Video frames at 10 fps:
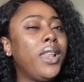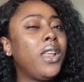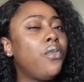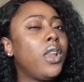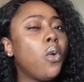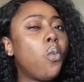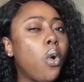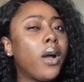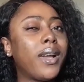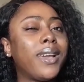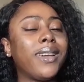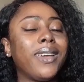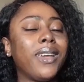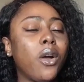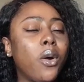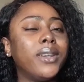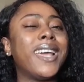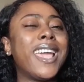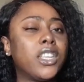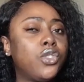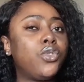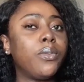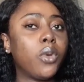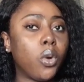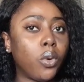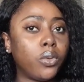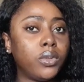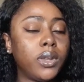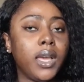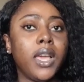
really work under extreme cold.